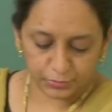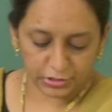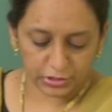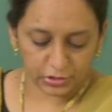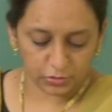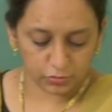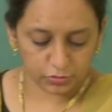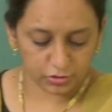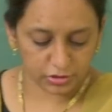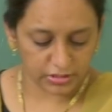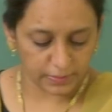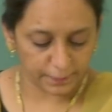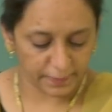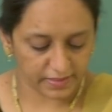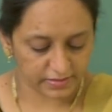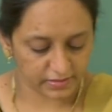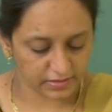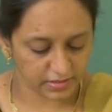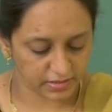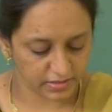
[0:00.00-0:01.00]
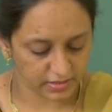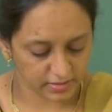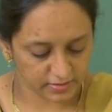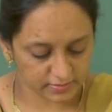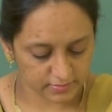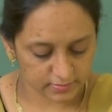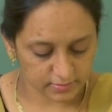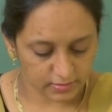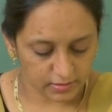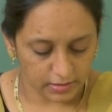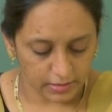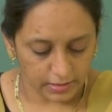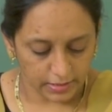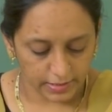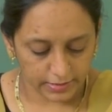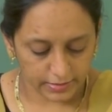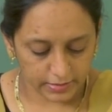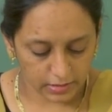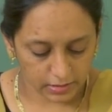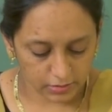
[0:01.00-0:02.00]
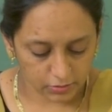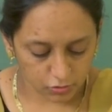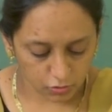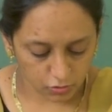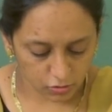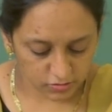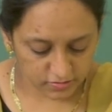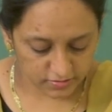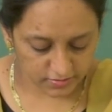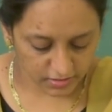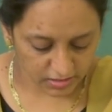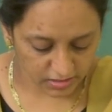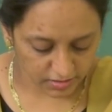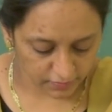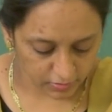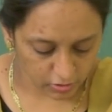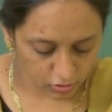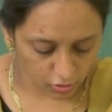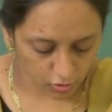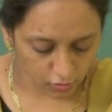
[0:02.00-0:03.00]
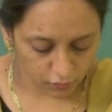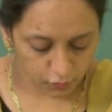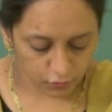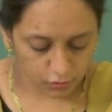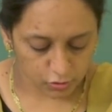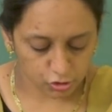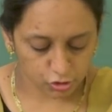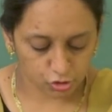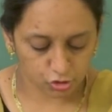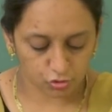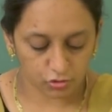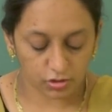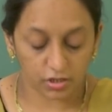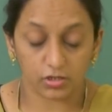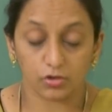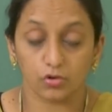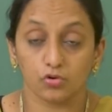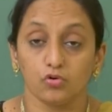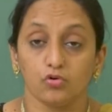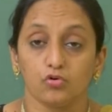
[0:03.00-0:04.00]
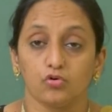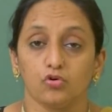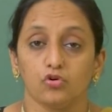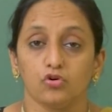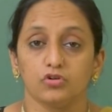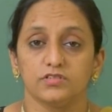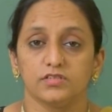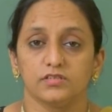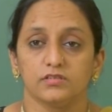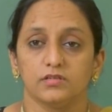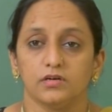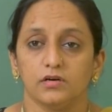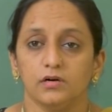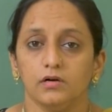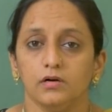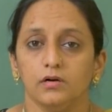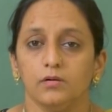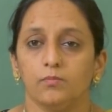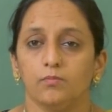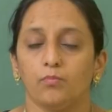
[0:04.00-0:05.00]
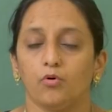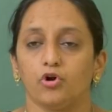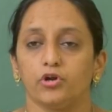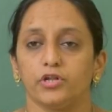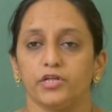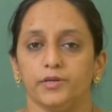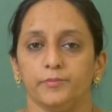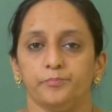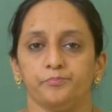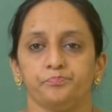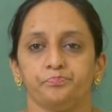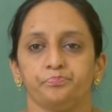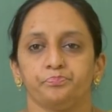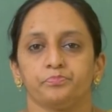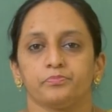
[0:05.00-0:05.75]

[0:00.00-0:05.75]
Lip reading: produced in the pancreas. It controls the level of sugar glucose in the body.